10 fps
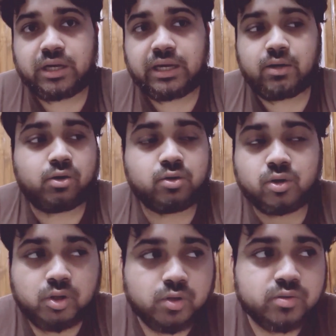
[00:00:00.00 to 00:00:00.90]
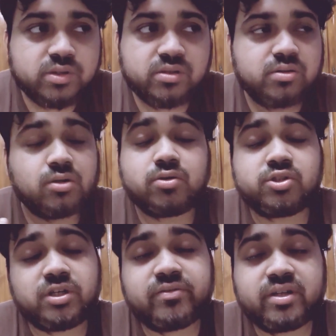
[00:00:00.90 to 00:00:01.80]
And on clothes, the
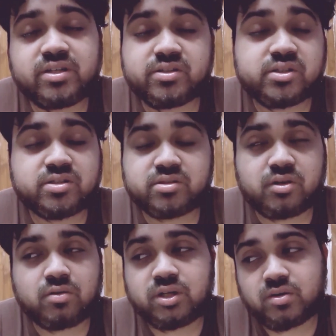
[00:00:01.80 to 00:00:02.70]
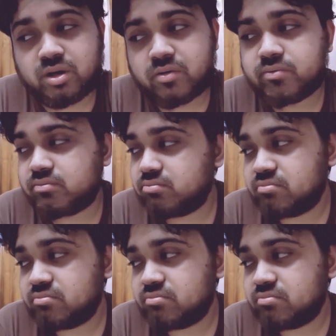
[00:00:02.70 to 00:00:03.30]
longevity is just only around